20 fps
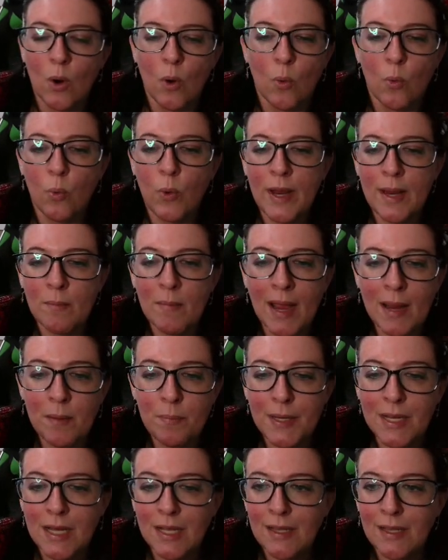We might
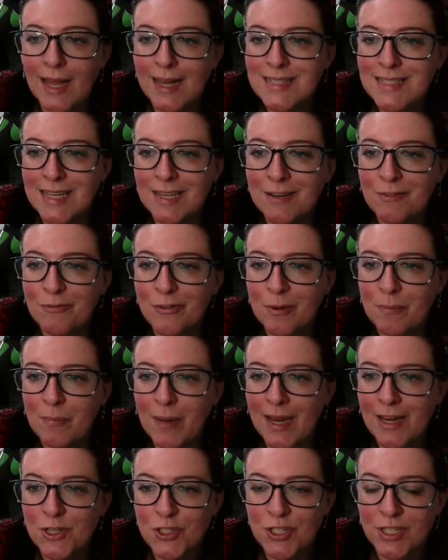be collecting
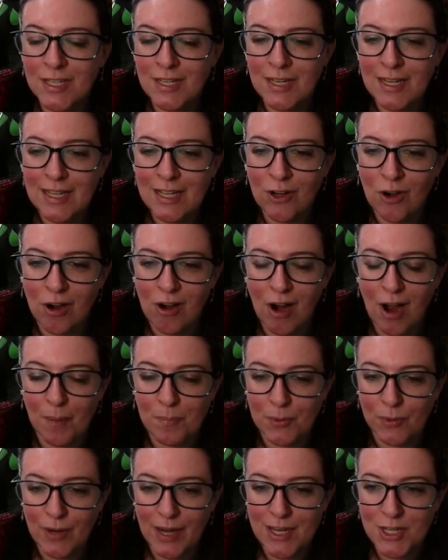information in our
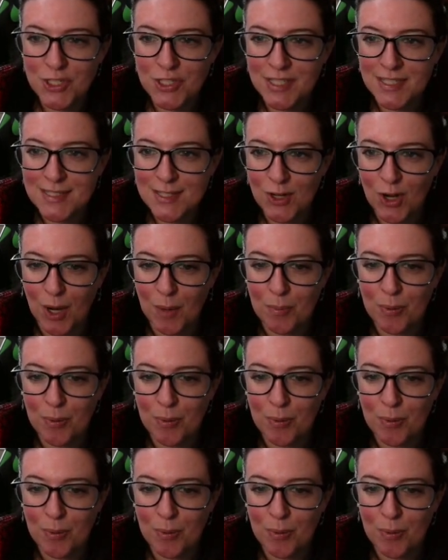operations and our